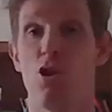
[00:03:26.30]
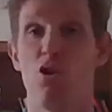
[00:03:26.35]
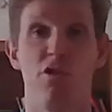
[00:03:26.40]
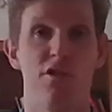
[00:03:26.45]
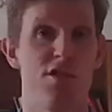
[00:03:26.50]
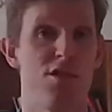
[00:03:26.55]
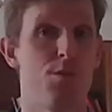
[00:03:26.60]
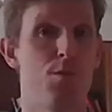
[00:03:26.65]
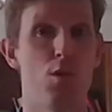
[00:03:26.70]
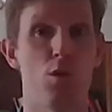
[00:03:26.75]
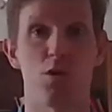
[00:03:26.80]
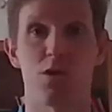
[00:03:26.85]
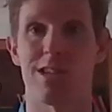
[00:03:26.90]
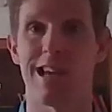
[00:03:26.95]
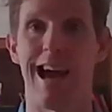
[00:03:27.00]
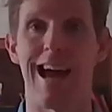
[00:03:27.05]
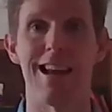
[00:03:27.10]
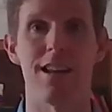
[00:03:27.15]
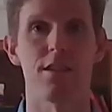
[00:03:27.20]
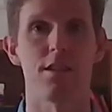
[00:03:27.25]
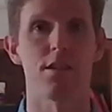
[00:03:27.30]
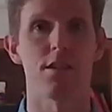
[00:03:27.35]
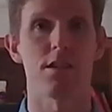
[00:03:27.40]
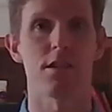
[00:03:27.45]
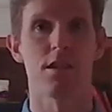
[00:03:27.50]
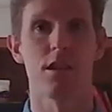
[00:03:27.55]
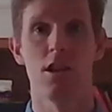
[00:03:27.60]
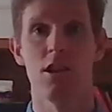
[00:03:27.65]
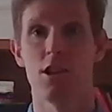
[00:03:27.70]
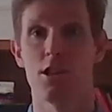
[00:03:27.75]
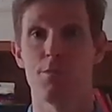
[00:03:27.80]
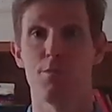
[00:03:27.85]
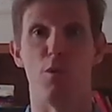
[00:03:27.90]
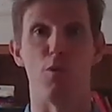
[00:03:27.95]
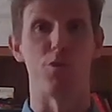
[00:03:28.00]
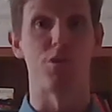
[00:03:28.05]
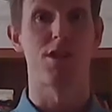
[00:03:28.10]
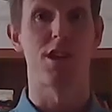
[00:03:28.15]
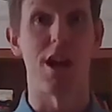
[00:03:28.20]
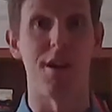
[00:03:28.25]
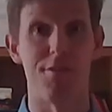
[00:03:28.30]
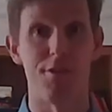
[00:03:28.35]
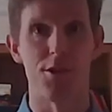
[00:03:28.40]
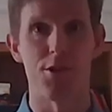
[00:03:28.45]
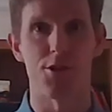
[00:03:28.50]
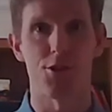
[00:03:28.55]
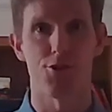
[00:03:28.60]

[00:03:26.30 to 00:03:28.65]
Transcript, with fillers: of sports calendars, sports governance